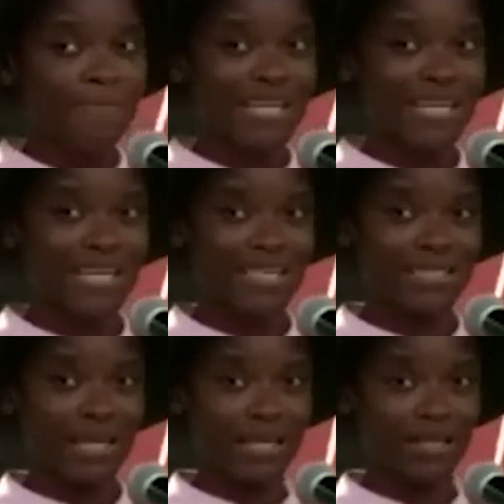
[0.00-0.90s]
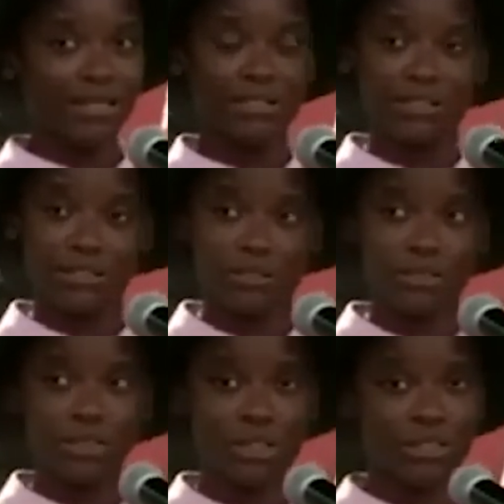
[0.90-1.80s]
And as I continue to
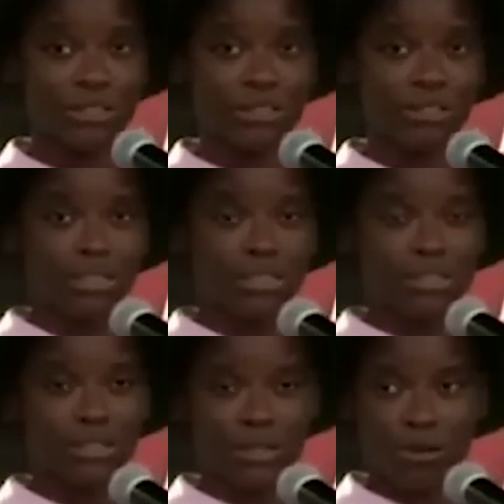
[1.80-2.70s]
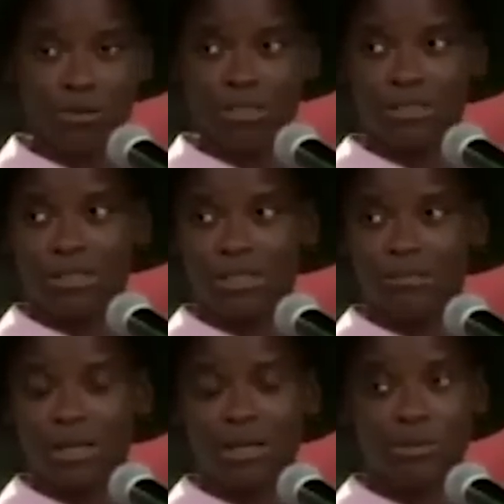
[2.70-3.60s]
journey on in
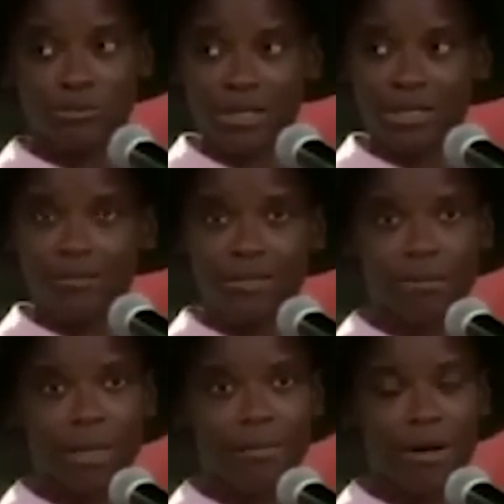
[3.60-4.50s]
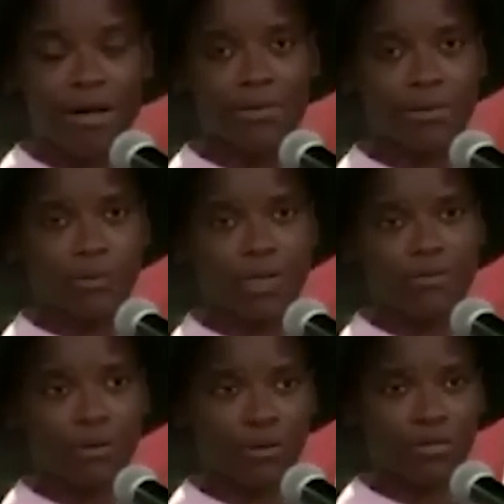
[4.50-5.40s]
my career and in my path and whatever
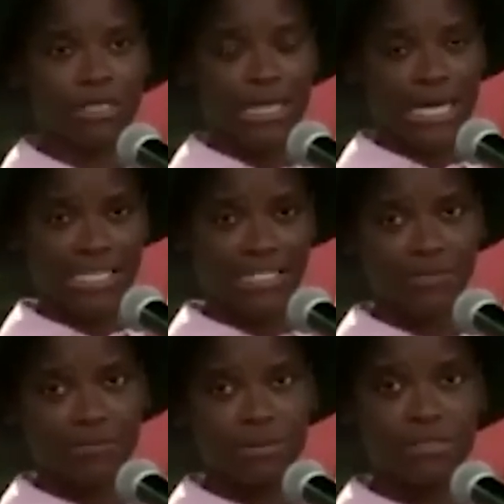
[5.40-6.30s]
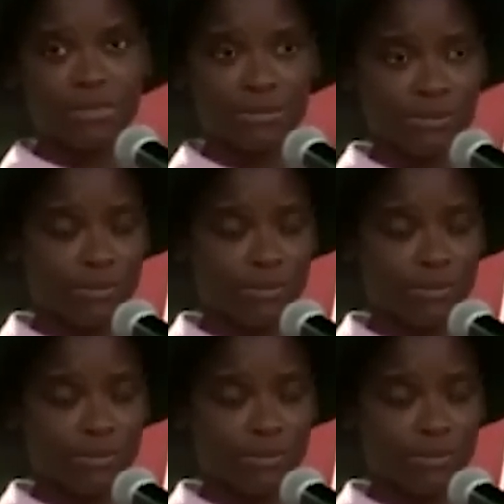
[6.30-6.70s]
God has for me to do,